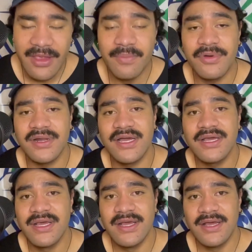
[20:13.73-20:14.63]

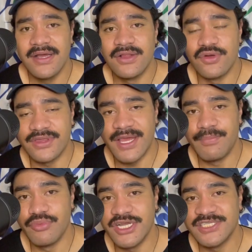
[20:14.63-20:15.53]
But look,
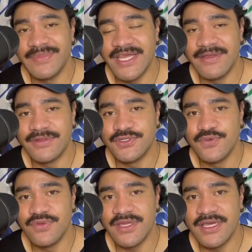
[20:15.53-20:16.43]
that brings me
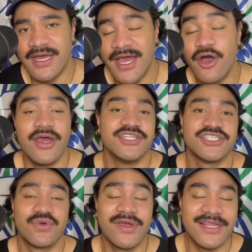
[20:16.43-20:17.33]
to the and
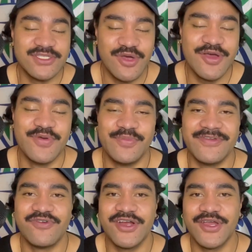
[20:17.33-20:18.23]
just quickly as well
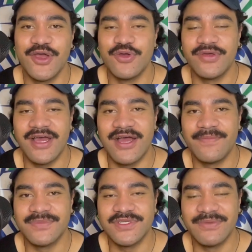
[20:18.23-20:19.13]
before I go
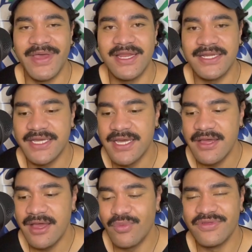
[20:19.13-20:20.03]
to the Manly.
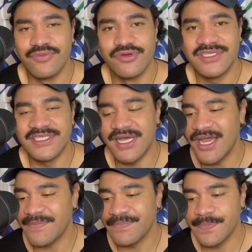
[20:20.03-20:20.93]
Well, the Roosters,
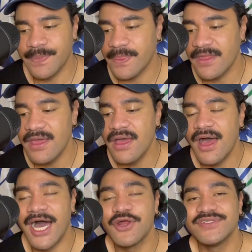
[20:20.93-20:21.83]
I
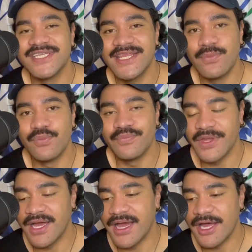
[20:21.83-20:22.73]
don't see them.
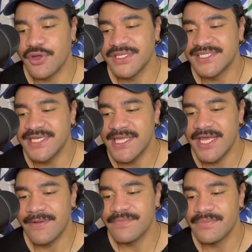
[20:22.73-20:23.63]
I don't see
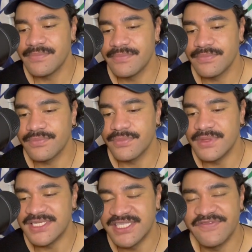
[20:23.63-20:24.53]
them
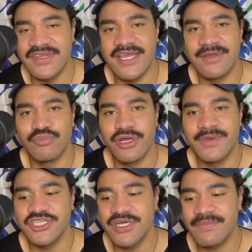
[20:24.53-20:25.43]
sniffing near the
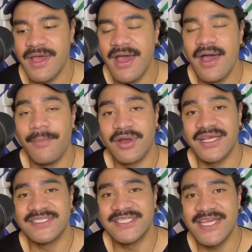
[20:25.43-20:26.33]
premiership, but
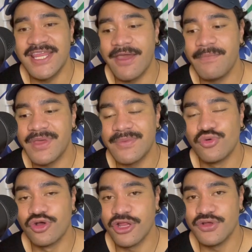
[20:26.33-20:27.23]
I see them being
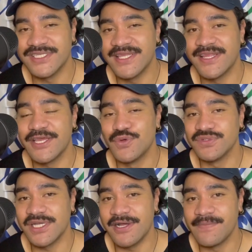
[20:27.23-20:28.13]
more closer than the
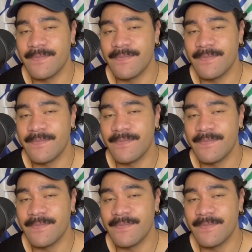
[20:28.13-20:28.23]
Eels are.